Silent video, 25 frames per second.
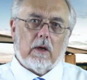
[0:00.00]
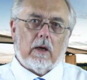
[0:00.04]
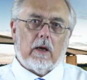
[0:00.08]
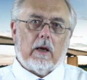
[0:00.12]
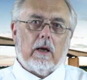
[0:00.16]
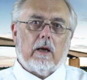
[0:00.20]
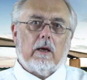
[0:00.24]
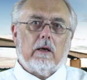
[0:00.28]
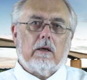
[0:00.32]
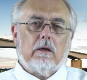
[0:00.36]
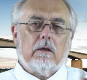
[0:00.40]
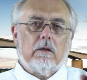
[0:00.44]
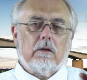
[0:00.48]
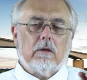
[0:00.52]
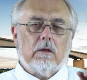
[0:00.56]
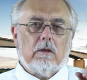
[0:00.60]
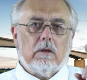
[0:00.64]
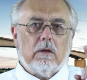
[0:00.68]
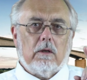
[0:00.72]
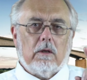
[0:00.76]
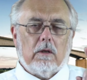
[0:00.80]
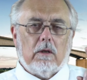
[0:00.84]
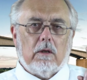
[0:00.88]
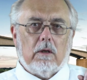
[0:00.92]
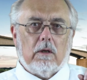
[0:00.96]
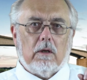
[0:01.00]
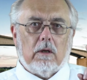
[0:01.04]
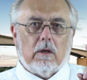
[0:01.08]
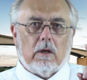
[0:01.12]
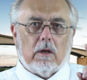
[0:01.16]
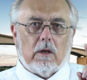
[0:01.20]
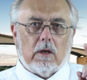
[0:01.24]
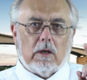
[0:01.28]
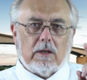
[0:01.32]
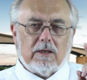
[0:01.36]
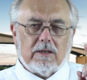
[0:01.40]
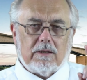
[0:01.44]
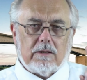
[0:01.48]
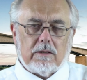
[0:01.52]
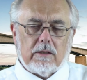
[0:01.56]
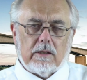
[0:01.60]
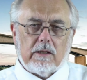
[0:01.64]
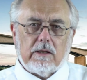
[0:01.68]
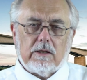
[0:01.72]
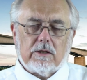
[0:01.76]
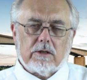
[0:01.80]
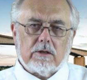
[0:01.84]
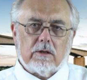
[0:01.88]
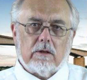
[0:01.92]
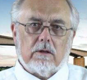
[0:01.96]
and a
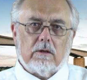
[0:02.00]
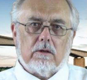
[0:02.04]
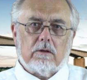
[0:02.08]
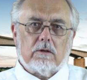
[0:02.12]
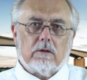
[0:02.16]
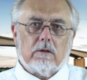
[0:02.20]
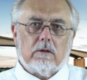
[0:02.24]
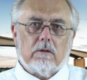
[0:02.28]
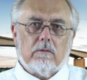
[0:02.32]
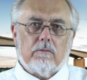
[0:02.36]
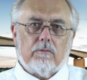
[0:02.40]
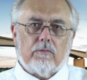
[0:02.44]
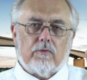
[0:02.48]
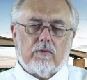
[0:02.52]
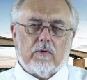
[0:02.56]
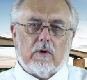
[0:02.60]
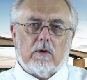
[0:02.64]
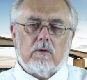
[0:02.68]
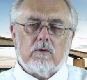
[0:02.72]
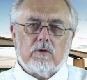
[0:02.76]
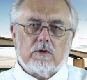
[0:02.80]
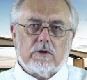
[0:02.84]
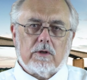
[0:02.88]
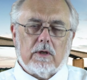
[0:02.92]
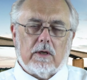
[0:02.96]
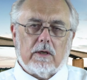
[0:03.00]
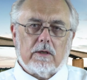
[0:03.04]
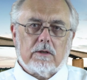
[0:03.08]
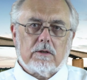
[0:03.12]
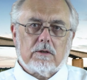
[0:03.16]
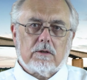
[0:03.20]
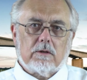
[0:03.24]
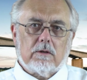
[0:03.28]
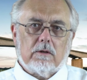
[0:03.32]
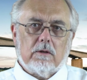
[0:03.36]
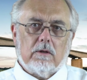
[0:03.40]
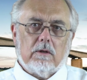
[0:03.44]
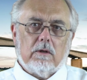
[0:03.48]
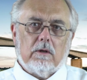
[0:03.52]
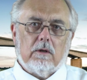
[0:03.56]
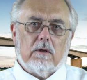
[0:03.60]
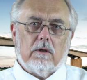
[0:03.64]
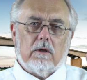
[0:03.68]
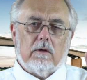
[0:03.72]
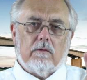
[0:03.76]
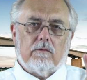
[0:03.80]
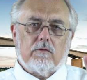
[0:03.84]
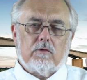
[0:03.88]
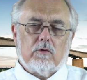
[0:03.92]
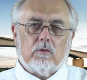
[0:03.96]
decent process
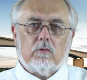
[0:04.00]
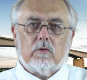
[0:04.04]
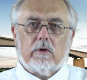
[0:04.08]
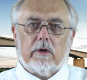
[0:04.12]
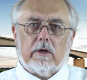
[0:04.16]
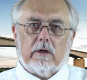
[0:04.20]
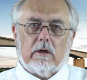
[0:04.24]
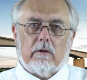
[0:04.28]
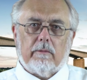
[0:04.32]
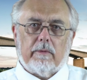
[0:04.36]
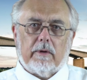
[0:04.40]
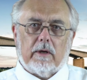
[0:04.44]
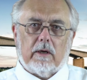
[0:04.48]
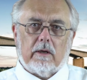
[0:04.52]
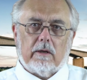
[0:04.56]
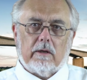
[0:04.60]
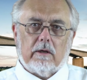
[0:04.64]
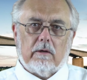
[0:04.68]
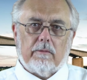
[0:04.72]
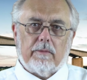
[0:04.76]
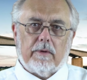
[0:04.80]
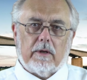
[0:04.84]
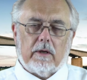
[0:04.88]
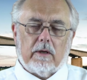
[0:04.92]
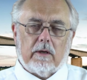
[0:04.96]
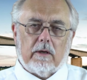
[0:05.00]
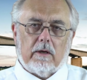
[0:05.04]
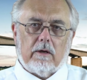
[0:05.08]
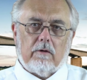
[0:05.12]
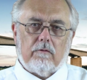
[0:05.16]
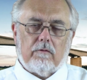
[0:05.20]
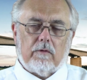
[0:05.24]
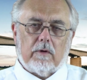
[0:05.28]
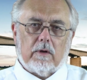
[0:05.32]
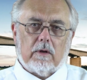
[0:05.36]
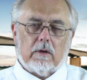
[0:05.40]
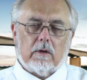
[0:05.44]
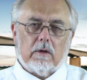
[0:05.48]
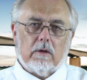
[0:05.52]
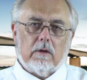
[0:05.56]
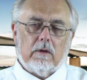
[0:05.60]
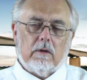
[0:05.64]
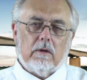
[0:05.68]
of talking about their behaviour